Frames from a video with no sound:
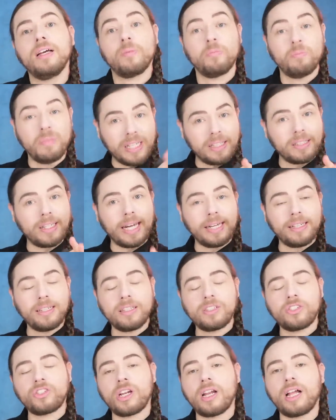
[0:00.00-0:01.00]

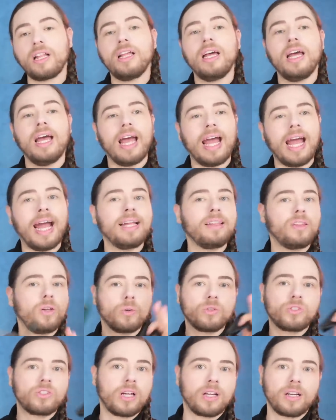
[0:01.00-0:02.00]
Mid-90s Chanel, and
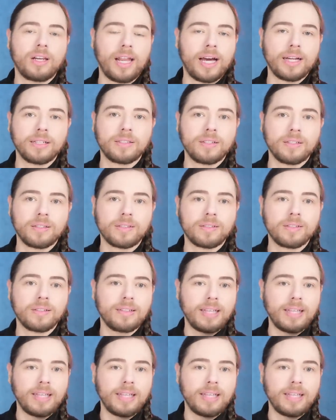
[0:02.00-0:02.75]
those sunglasses.